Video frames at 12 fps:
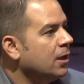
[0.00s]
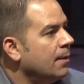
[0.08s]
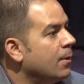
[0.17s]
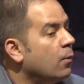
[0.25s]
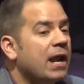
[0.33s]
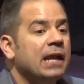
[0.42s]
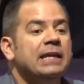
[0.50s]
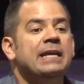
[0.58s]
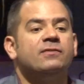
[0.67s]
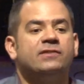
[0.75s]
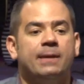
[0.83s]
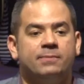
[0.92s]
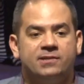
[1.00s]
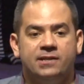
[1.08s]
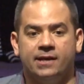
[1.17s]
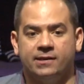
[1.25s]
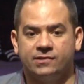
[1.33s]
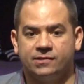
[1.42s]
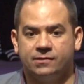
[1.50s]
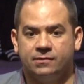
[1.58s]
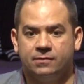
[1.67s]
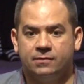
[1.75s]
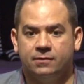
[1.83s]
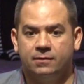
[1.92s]
But when I leave step six
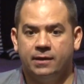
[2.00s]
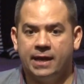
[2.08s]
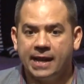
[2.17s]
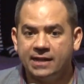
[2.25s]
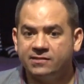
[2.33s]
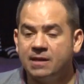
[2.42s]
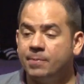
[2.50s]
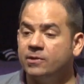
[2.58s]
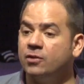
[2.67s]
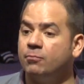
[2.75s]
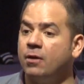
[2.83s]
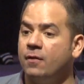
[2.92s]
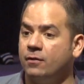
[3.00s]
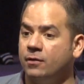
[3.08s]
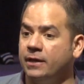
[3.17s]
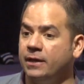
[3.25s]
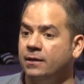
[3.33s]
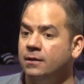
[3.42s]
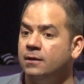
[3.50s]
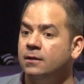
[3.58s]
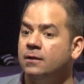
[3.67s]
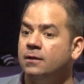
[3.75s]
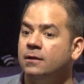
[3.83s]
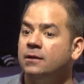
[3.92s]
and I step into brotherly
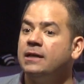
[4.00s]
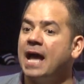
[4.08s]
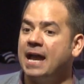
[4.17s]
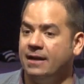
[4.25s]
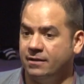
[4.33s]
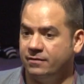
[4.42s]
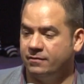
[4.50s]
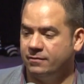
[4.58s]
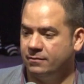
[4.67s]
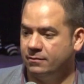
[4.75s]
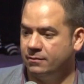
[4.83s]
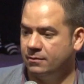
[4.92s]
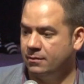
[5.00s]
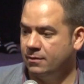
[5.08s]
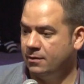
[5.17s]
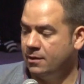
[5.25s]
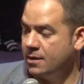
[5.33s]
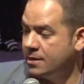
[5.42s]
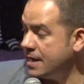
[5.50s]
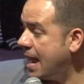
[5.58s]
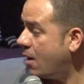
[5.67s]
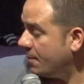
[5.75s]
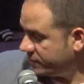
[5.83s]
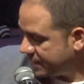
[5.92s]
kindness,
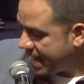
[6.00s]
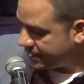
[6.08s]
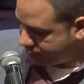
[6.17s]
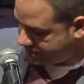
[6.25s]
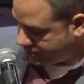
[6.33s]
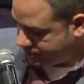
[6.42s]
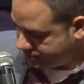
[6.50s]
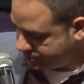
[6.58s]
now I'm attached. Come on.